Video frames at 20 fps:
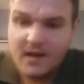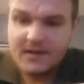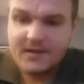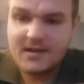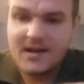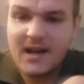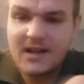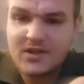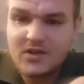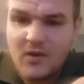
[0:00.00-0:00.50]

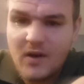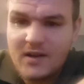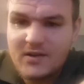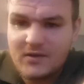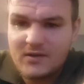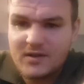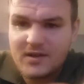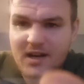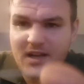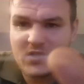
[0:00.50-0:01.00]
So that ties
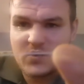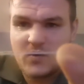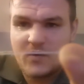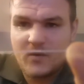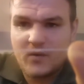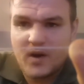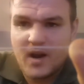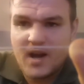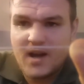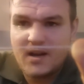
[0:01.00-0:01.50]
onto that
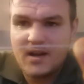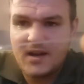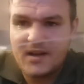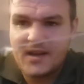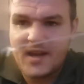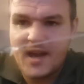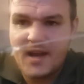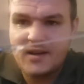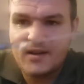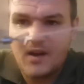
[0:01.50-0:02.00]
swivel now.
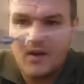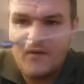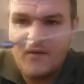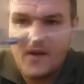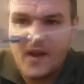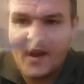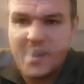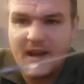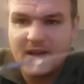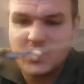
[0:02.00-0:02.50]
Again, don't
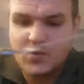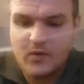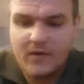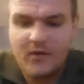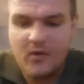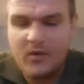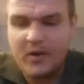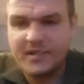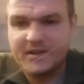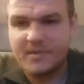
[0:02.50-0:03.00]
forget that
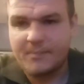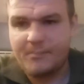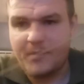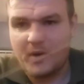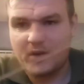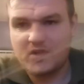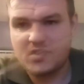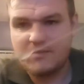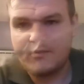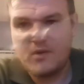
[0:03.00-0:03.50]
swivel is the
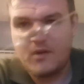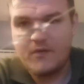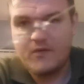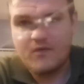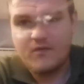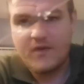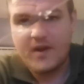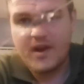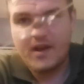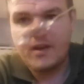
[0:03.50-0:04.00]
bottom of
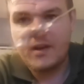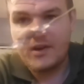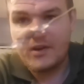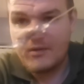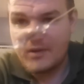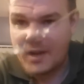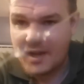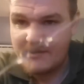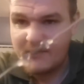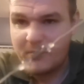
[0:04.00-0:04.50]
your rig. I
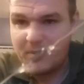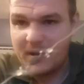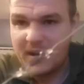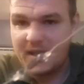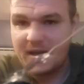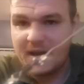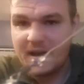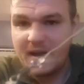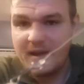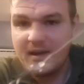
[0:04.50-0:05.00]
know I keep
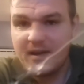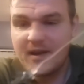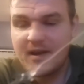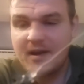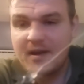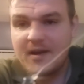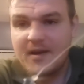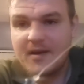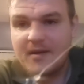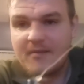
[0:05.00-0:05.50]
repeating it,
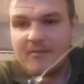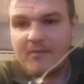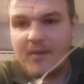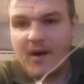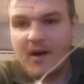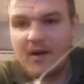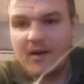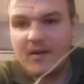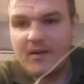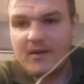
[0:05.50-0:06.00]

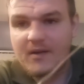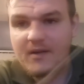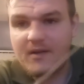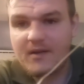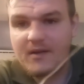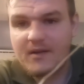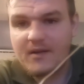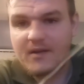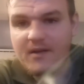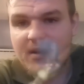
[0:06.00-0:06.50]
but
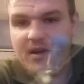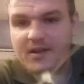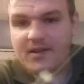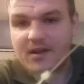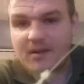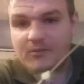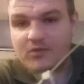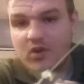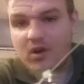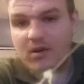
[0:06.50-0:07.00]

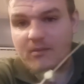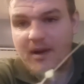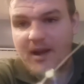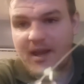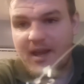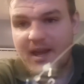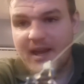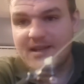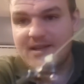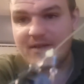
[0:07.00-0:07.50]
I'm trying to
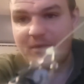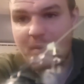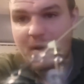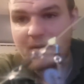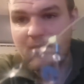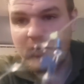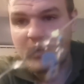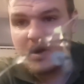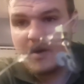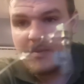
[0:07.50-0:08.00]
make it easy for
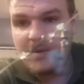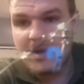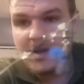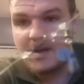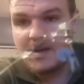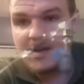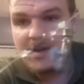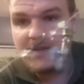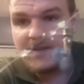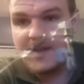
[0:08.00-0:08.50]
people to copy
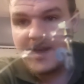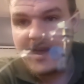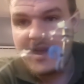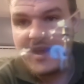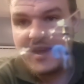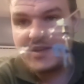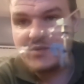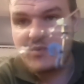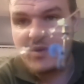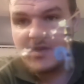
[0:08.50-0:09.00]
it. And
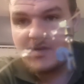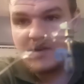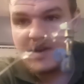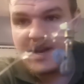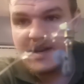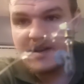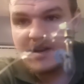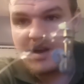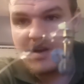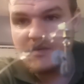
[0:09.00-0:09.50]
there is where your
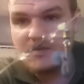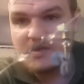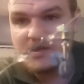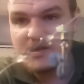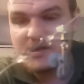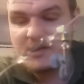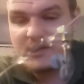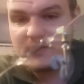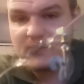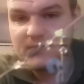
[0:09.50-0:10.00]
lead
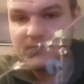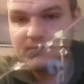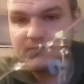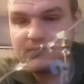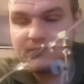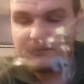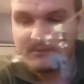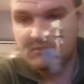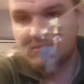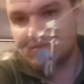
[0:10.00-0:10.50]
goes,
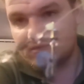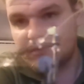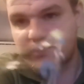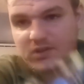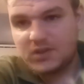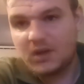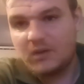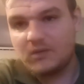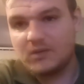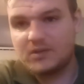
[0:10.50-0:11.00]

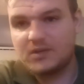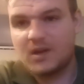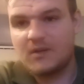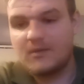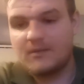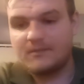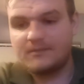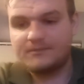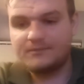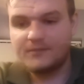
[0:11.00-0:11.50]
so on and so
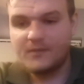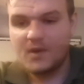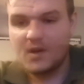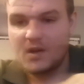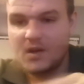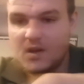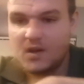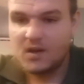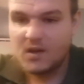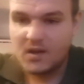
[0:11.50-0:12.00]
on.
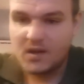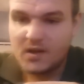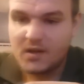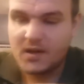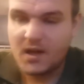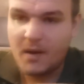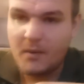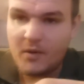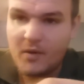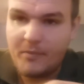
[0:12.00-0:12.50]

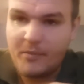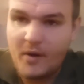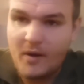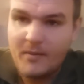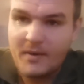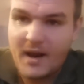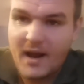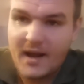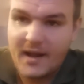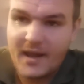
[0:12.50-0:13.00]
Now on the
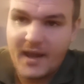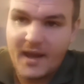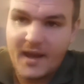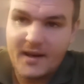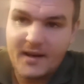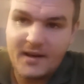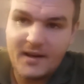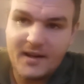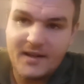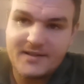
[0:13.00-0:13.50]
bottom of that
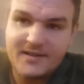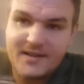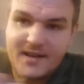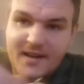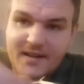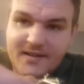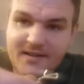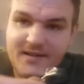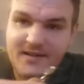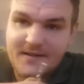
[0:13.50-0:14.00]
again is
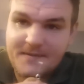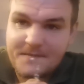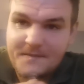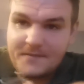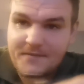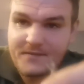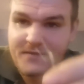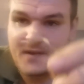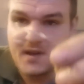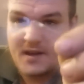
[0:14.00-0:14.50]
this.
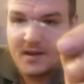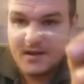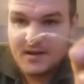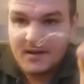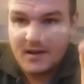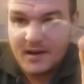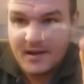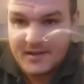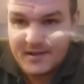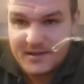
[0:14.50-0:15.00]

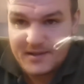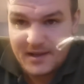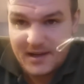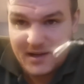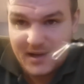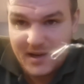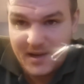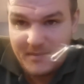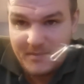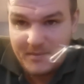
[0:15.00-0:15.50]
Now this is the
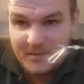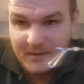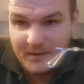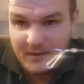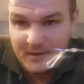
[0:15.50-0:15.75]
clip